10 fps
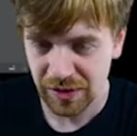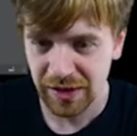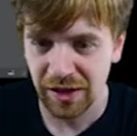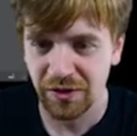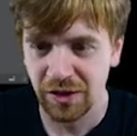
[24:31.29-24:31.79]

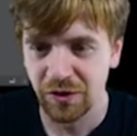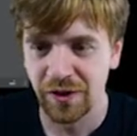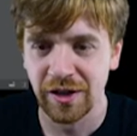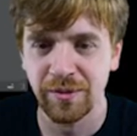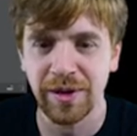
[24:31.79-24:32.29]
that I have
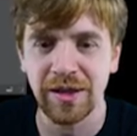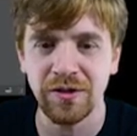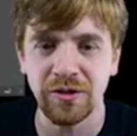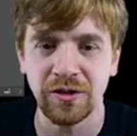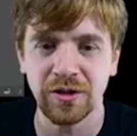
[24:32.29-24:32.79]
defined by
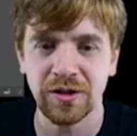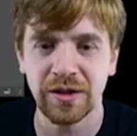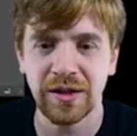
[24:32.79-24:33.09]
default.